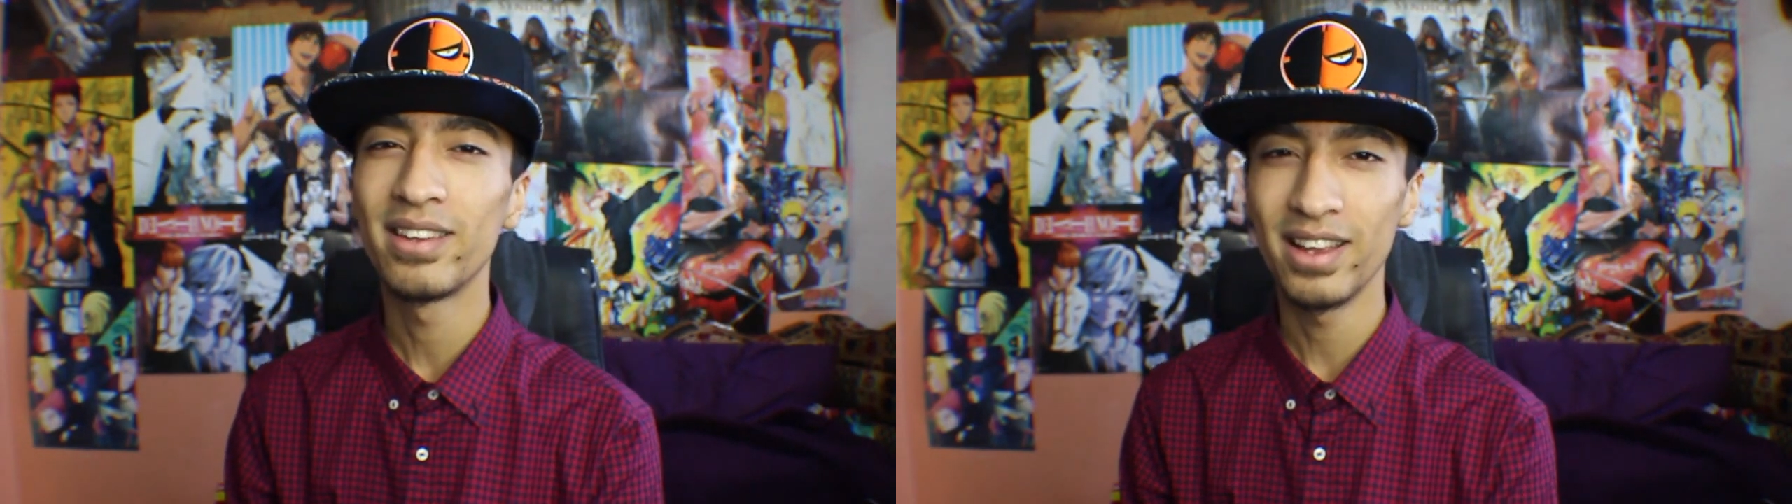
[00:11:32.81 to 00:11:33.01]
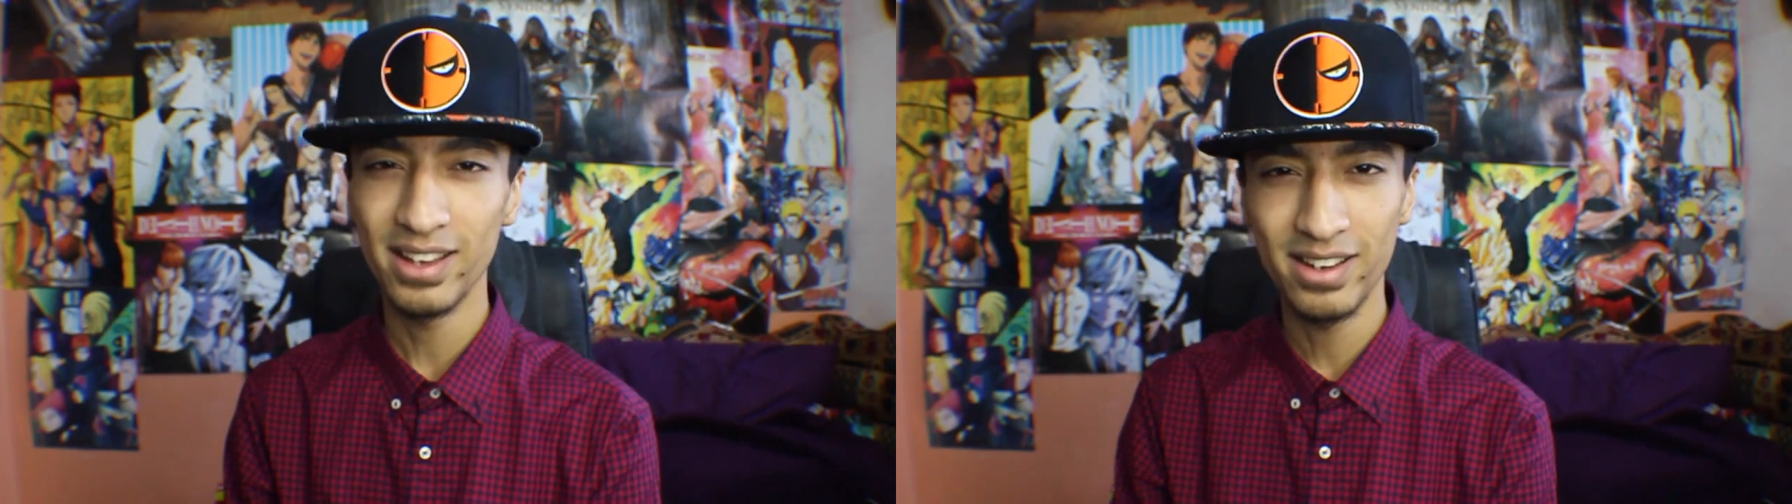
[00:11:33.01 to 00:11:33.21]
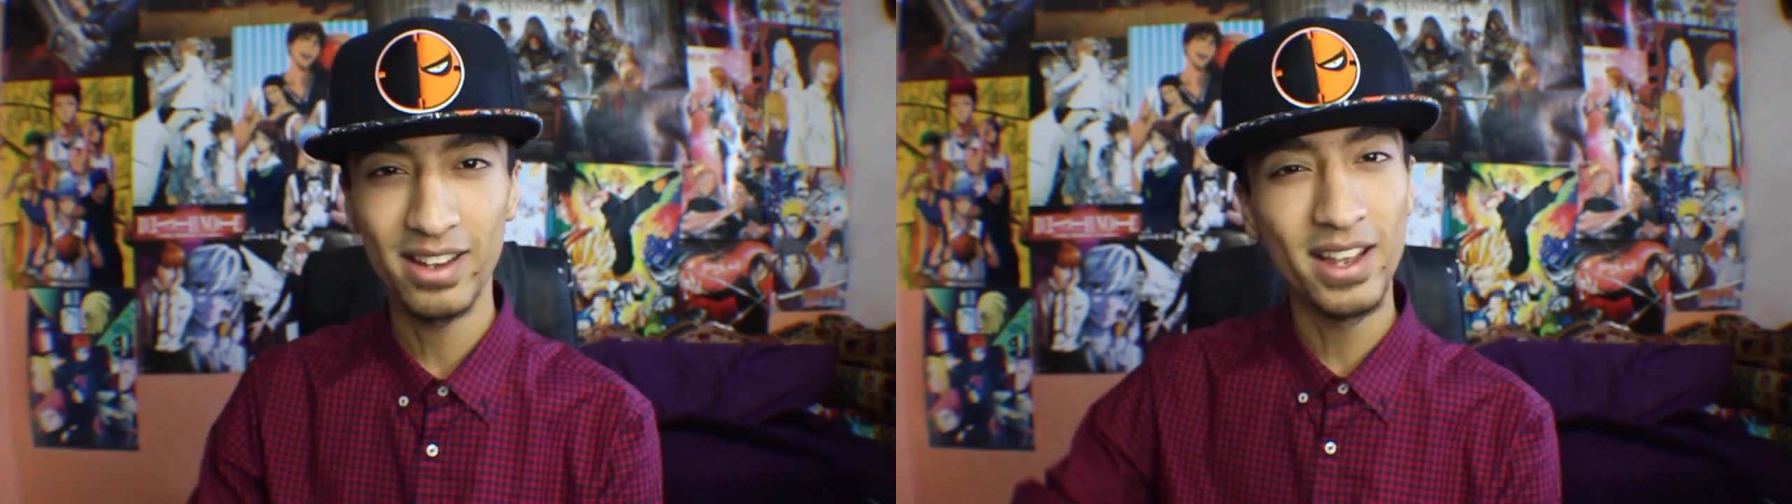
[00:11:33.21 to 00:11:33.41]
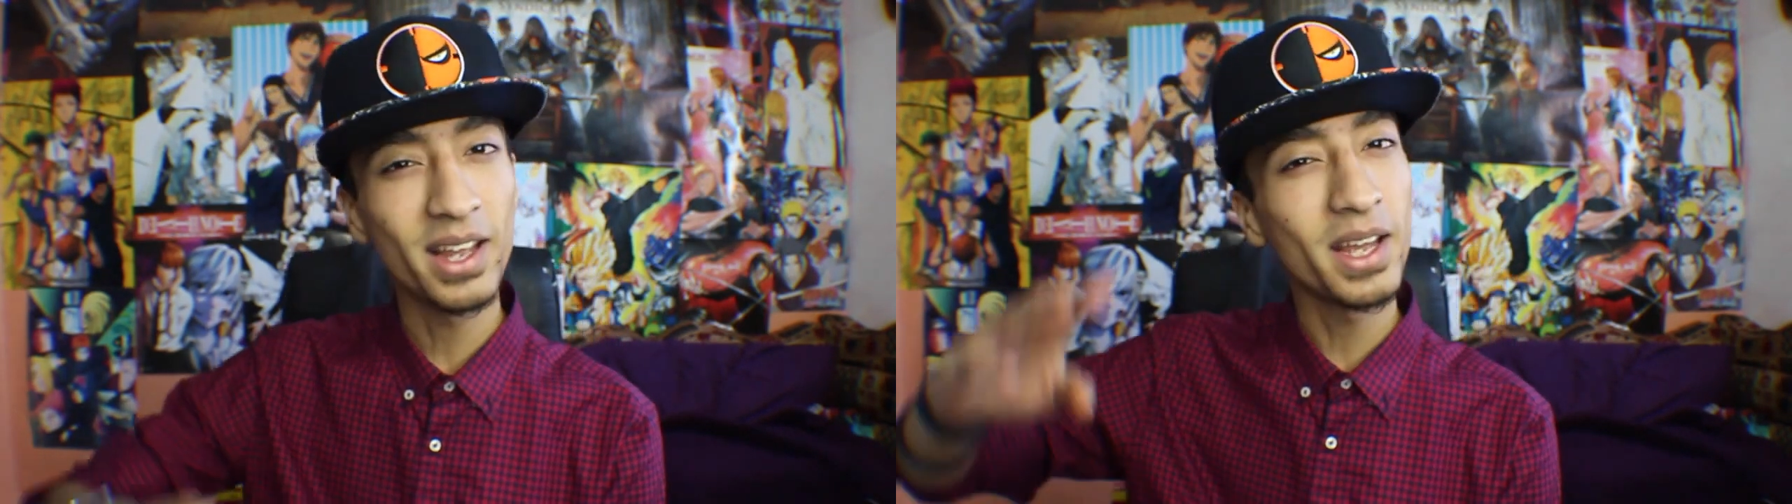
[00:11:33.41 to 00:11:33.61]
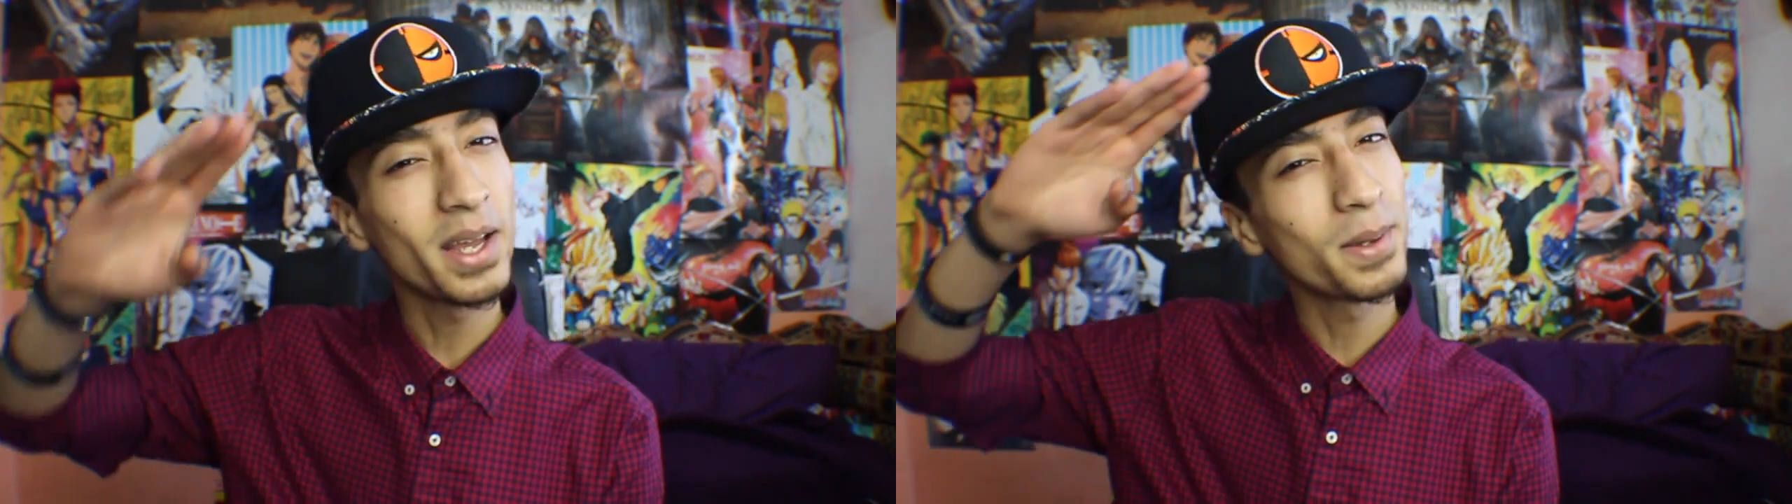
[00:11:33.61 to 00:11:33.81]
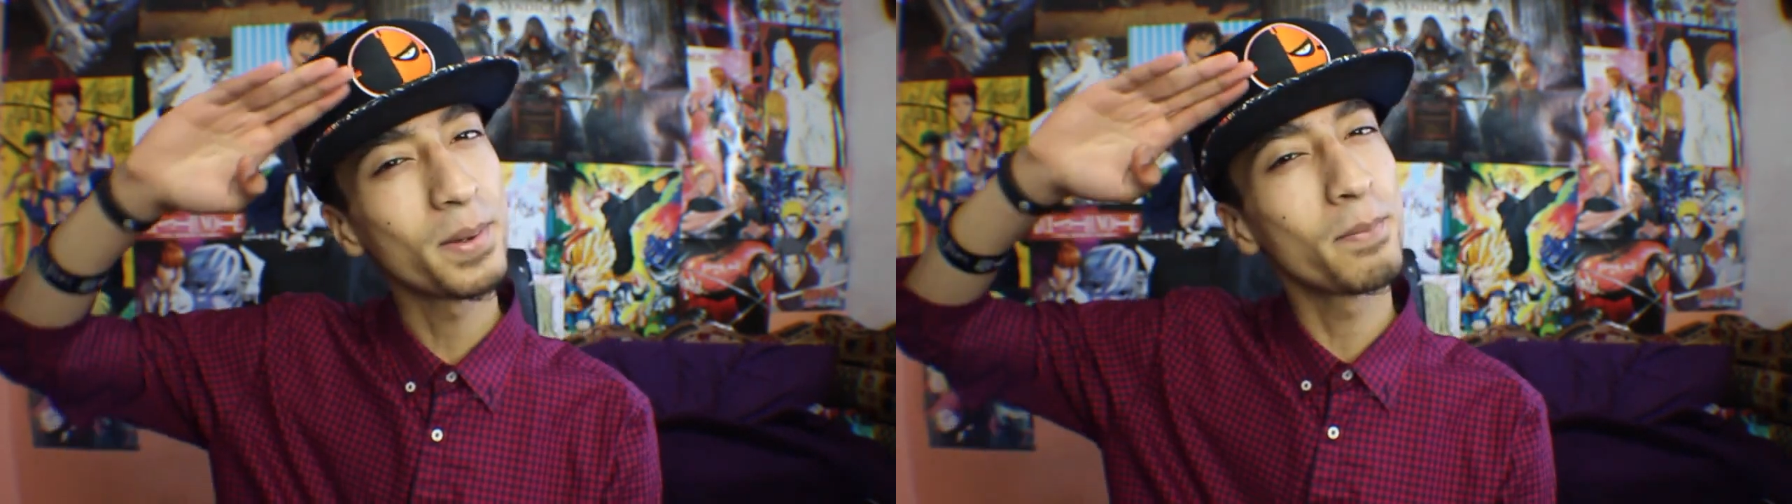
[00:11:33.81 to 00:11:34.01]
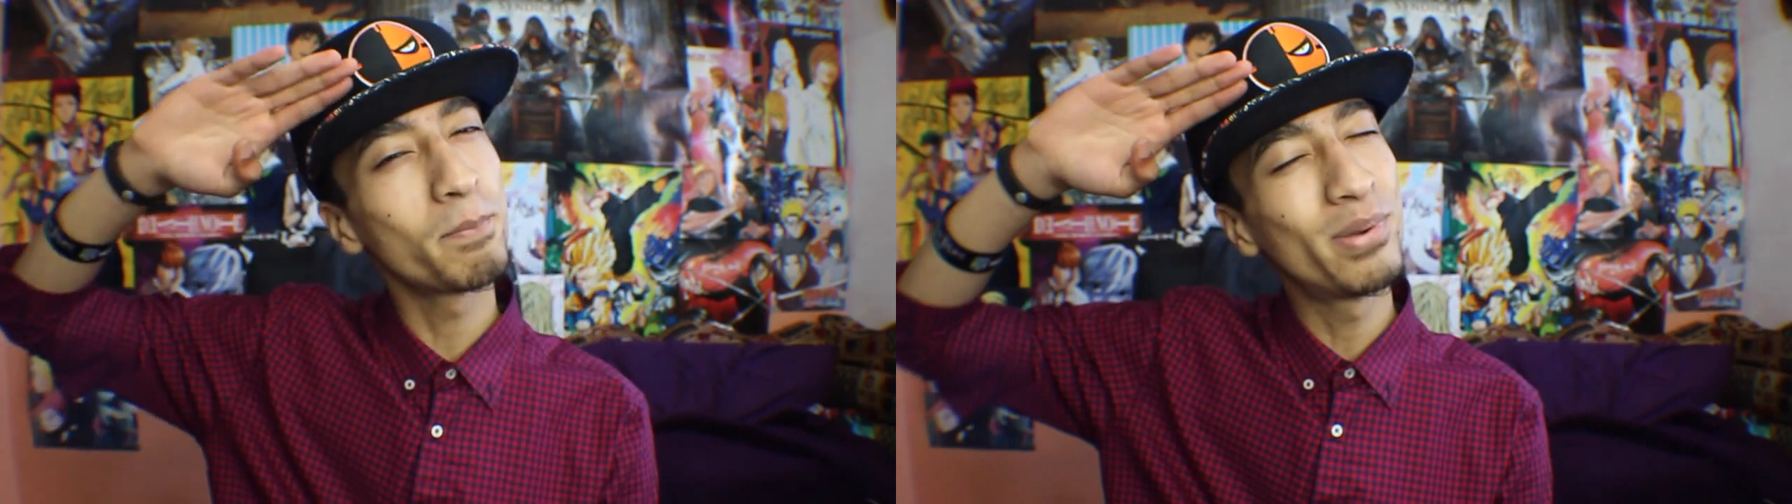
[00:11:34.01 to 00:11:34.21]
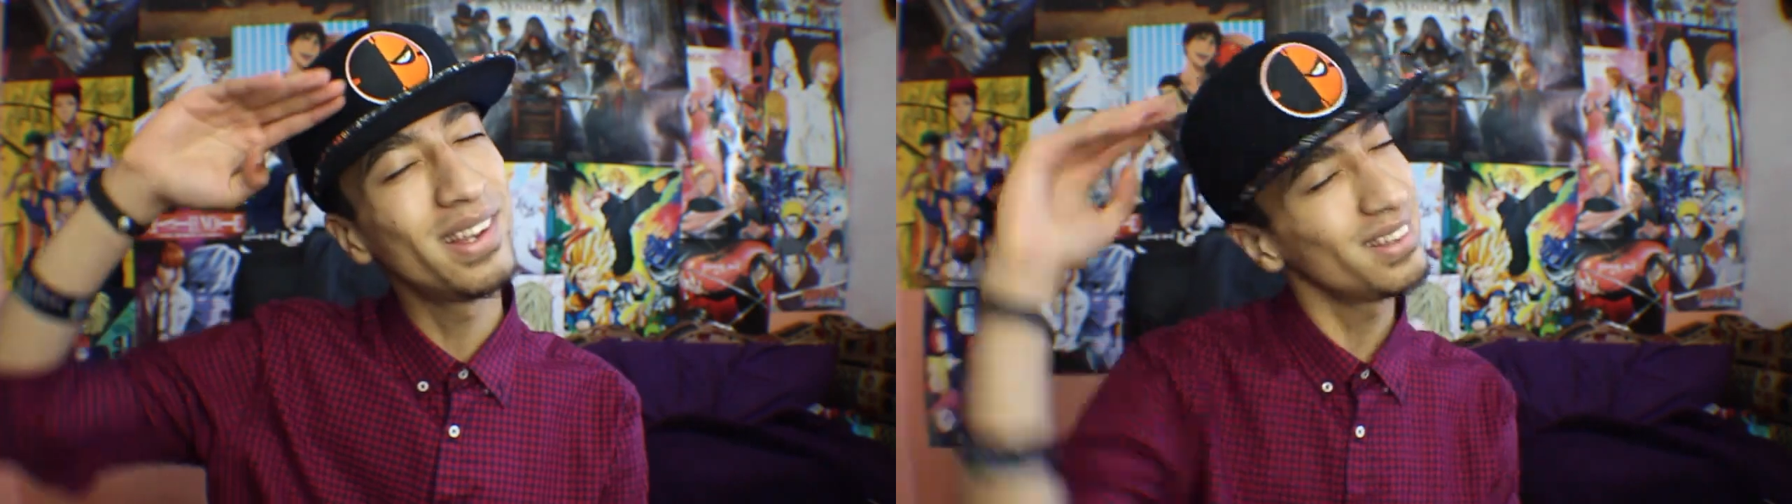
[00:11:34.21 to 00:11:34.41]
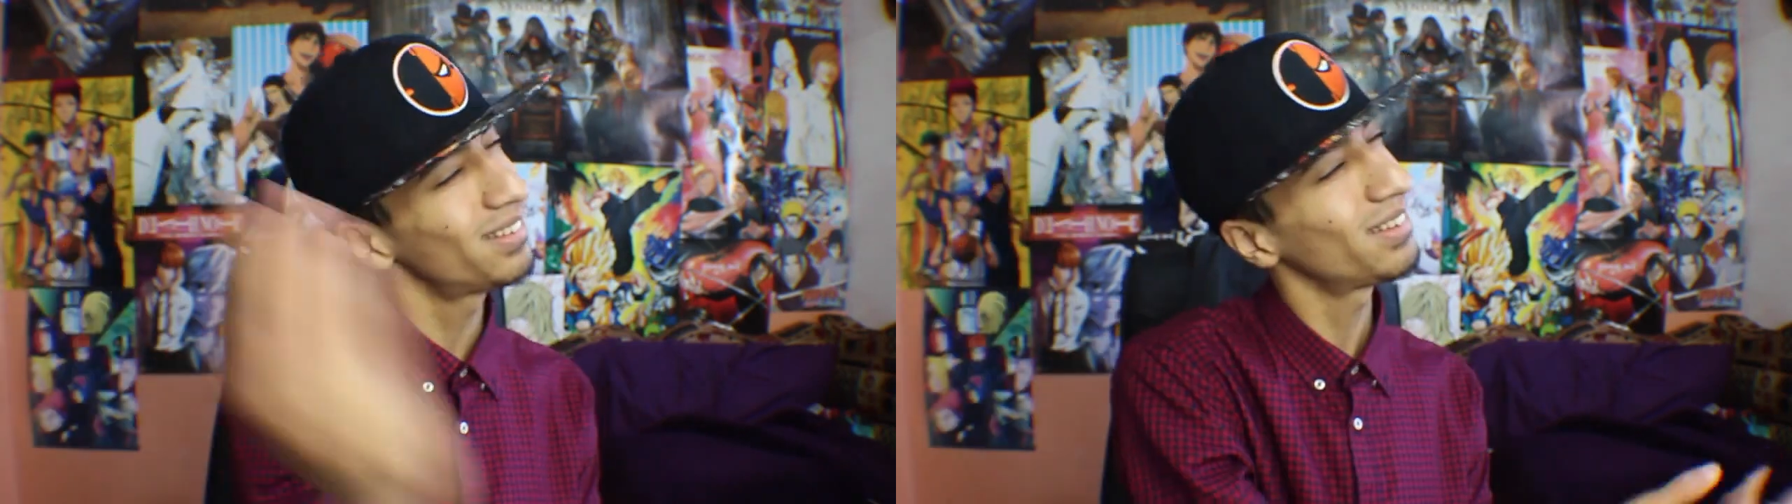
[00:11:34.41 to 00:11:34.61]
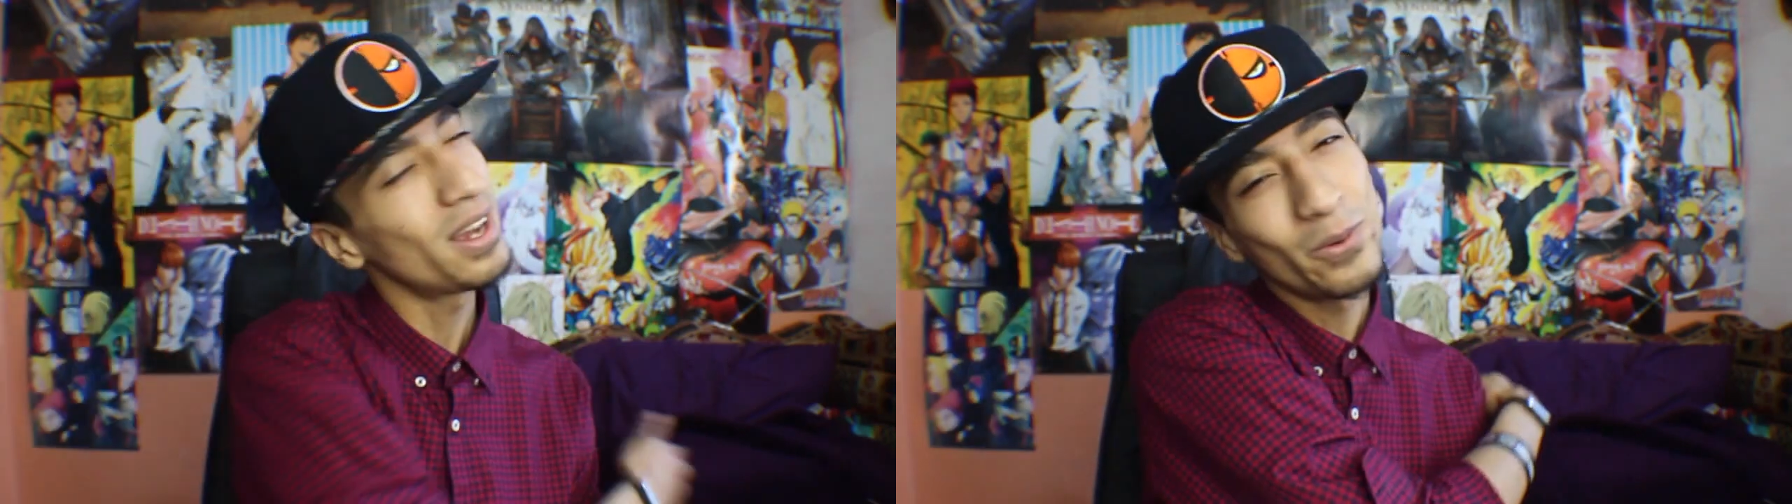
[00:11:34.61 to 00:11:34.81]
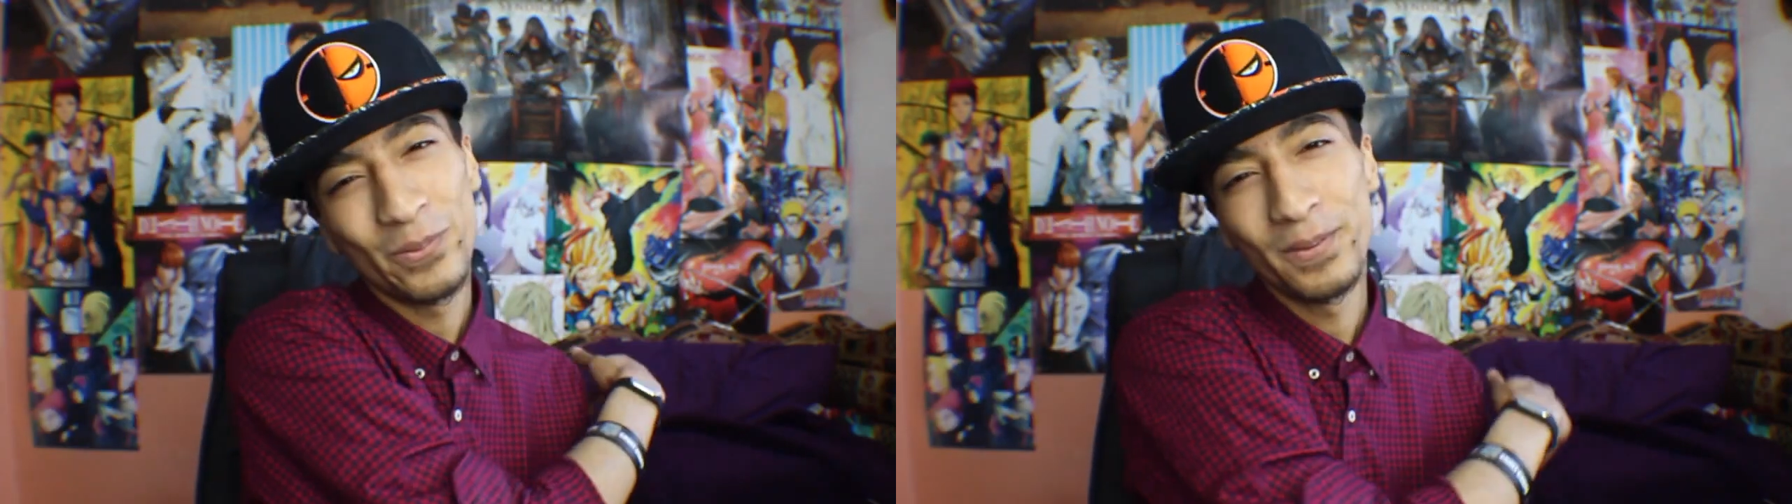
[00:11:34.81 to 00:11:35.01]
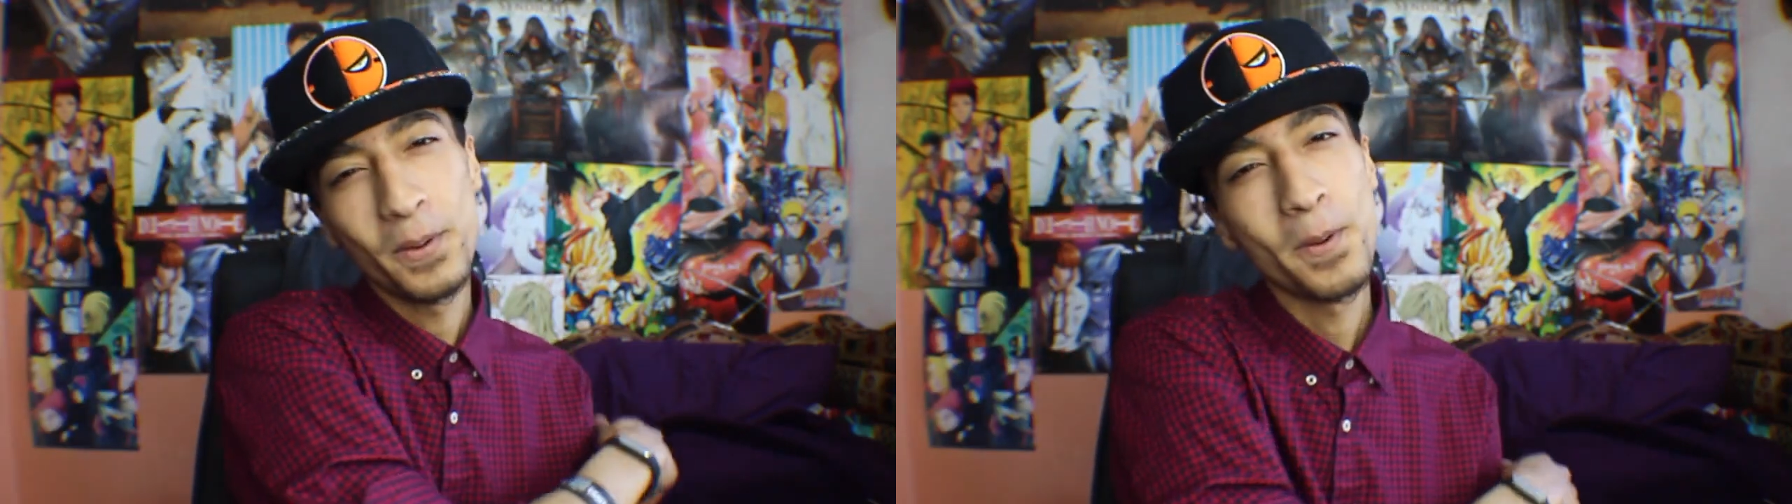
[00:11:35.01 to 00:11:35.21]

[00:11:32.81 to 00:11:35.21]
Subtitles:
Take care and peace out.